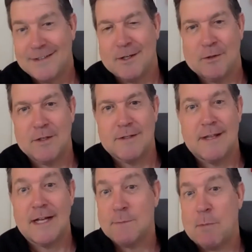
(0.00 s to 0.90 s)
So 'cause
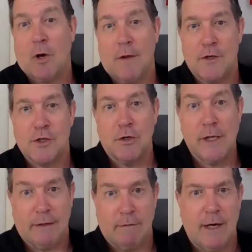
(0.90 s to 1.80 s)
that's part of the
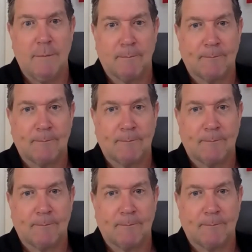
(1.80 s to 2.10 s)
journey, right?